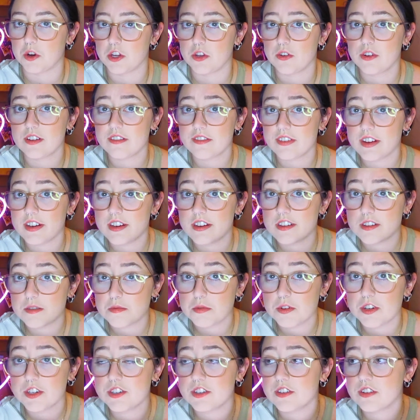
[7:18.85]
You can find
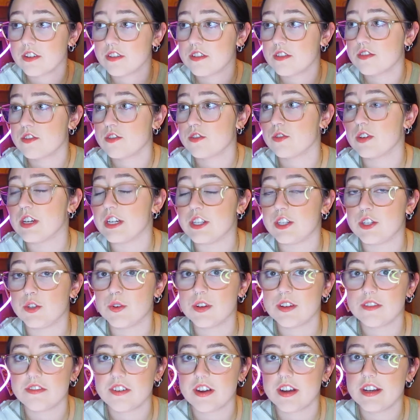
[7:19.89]
inspiration on the streets. You
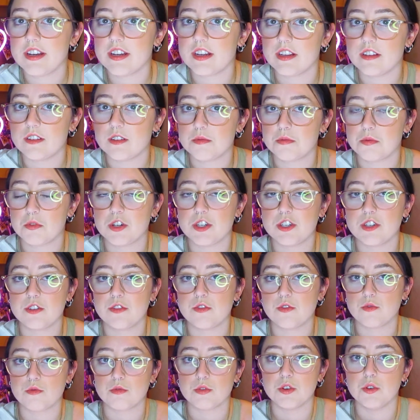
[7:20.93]
can find
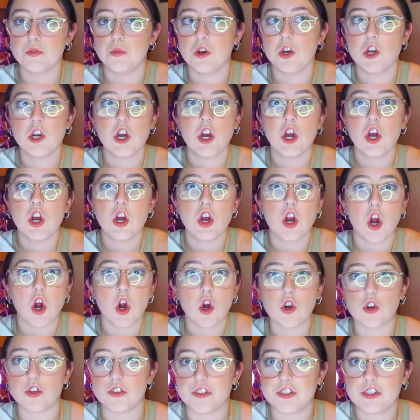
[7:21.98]
inspiration through
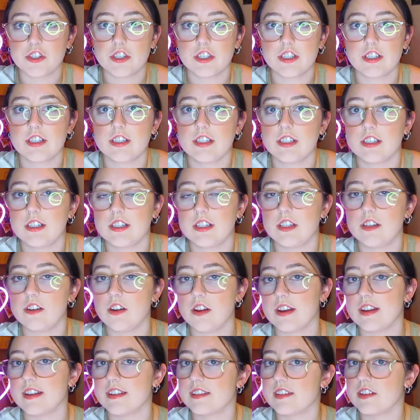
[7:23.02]
art, not
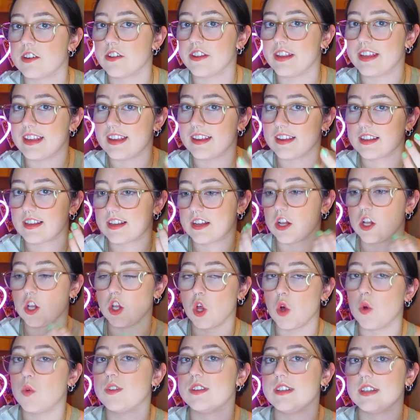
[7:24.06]
necessarily
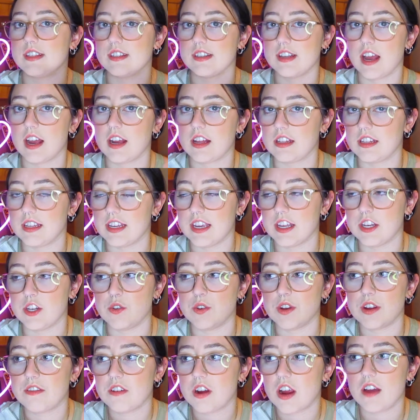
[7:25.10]
clothes exactly, and you
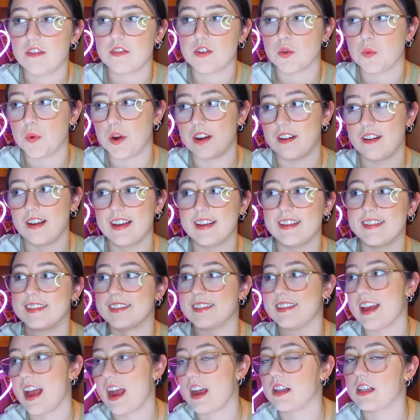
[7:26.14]
never have to wear
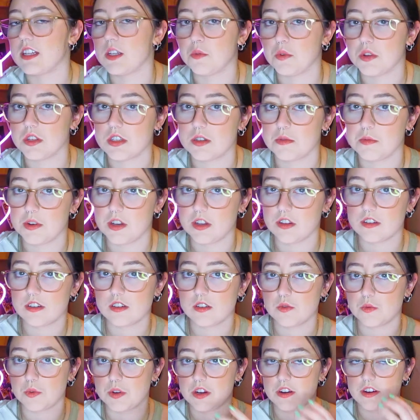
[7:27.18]
exactly what someone else is
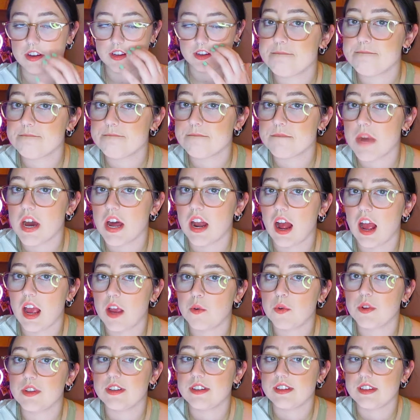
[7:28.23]
wearing. But I
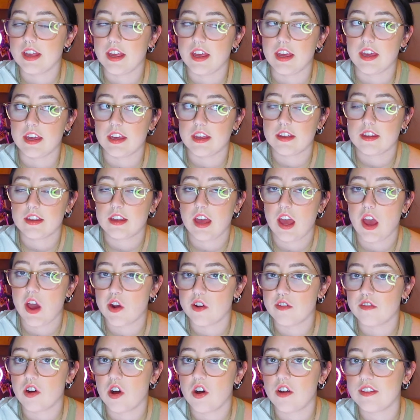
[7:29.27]
would say, out
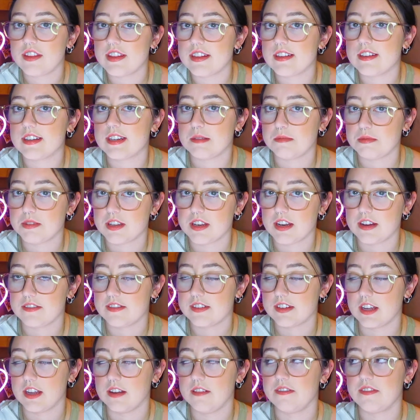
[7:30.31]
of all these tips that I've
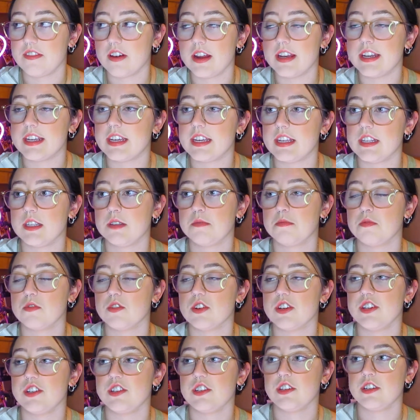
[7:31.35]
said, finding
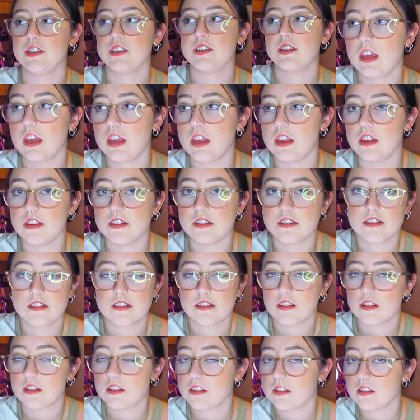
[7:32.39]
inspiration is
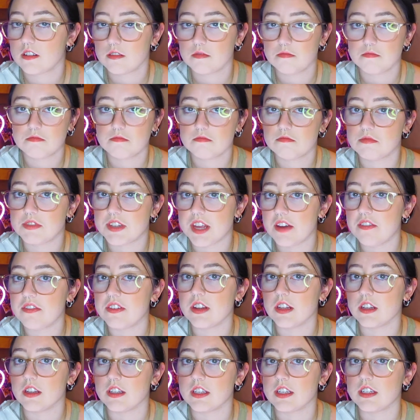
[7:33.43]

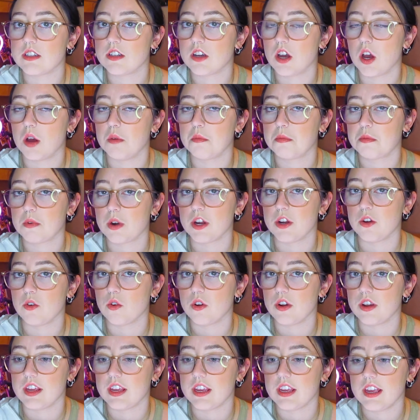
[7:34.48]
definitely top
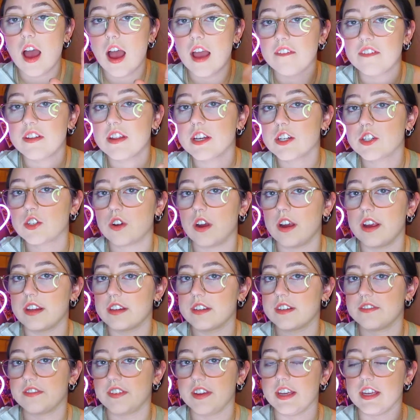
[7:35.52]
priority. I feel like trying
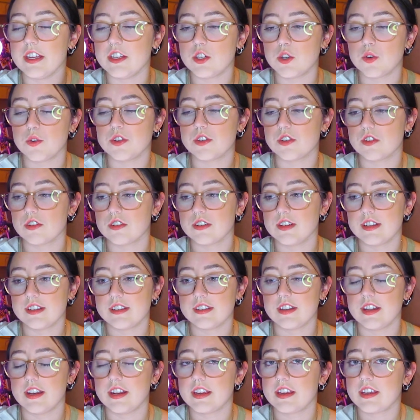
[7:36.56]
to fit into a certain
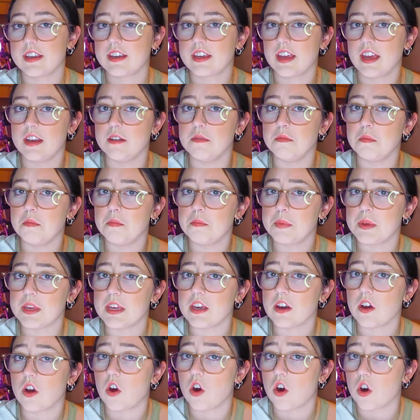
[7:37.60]
aesthetic can be
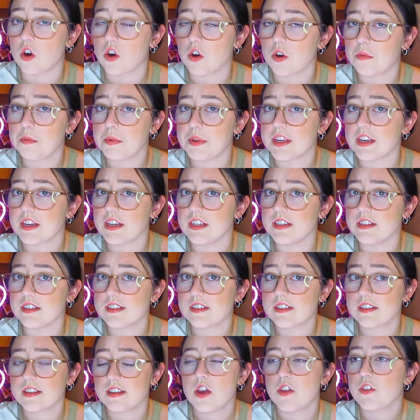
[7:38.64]
hard
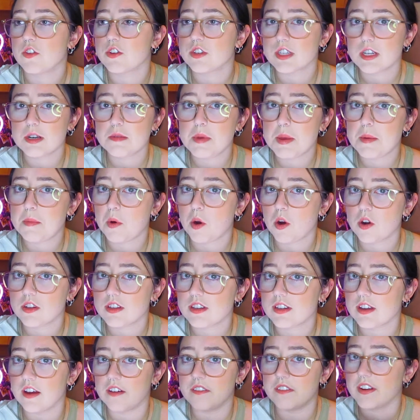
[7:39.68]
because there's going to be parts
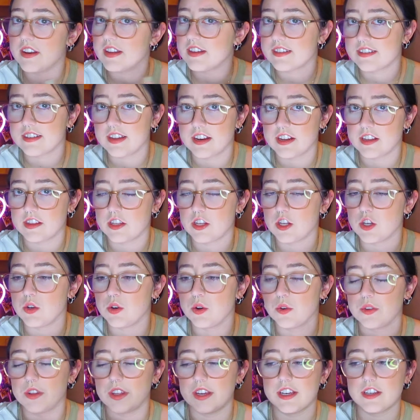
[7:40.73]
of an aesthetic that you
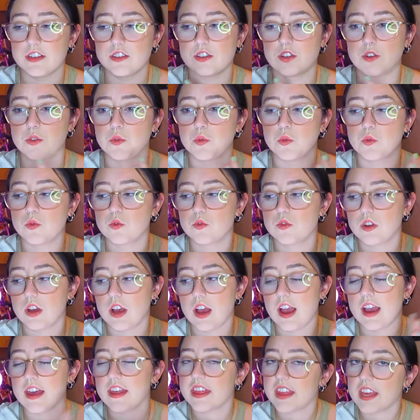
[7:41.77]
don't like. So
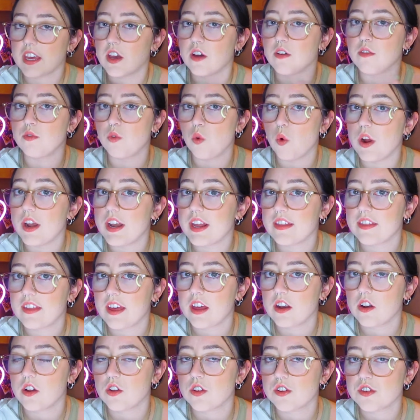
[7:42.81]
I think avoiding
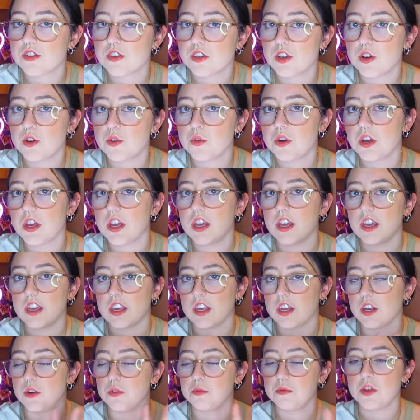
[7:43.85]
that also, you
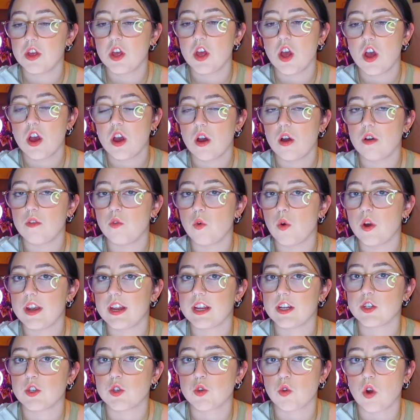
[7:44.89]
know,
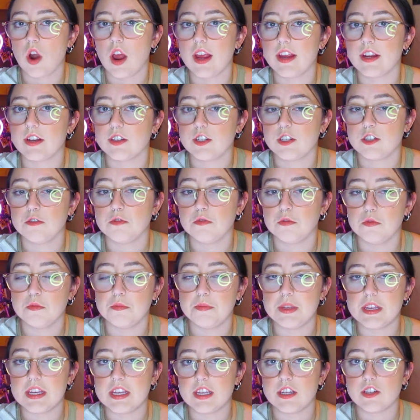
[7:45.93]
avoiding trying to
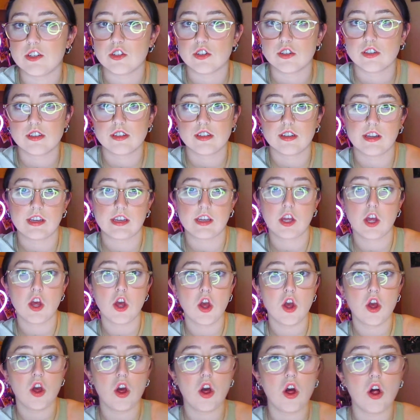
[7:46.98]
be just like
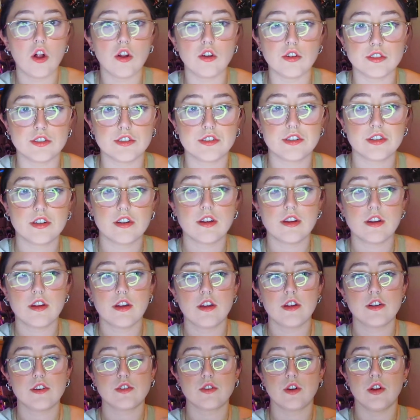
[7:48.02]
alt,
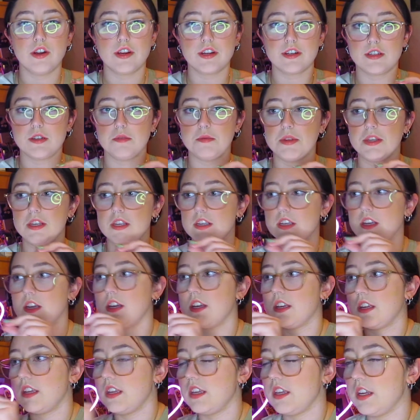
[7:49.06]
trying to be
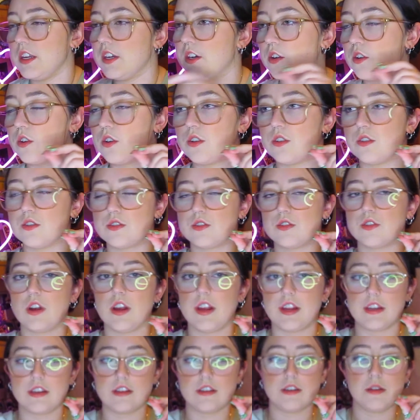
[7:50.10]
e-girl,
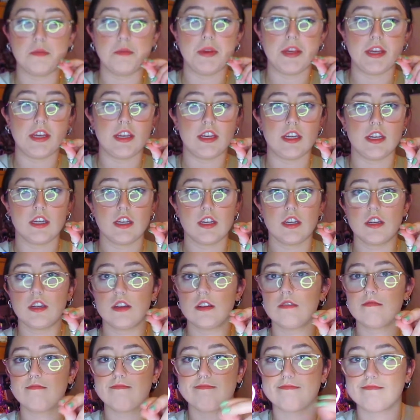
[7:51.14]
trying to be,
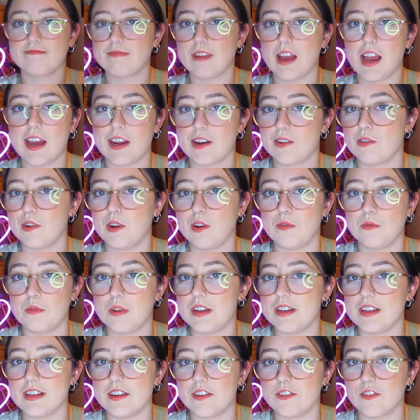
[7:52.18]
I don't know,
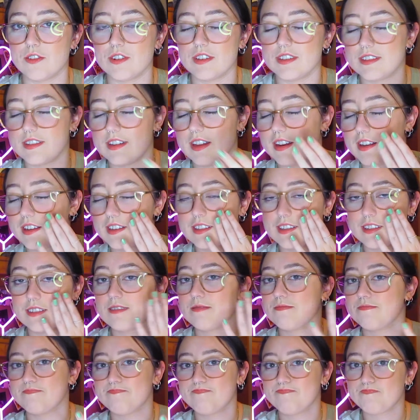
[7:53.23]
any other aesthetics,
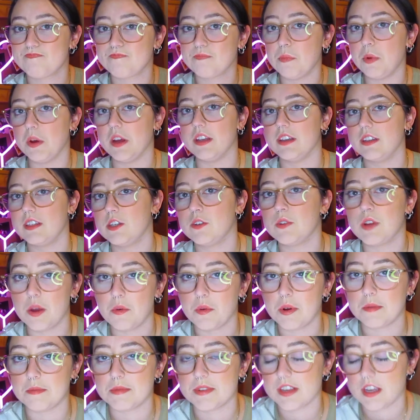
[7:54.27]
but you get
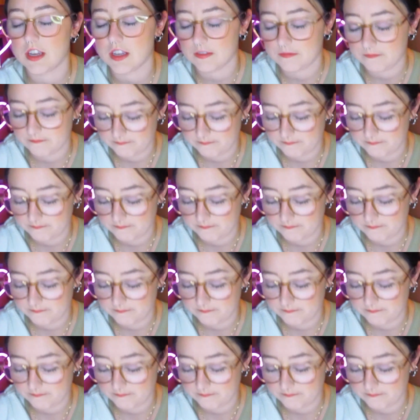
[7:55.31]
what I'm saying.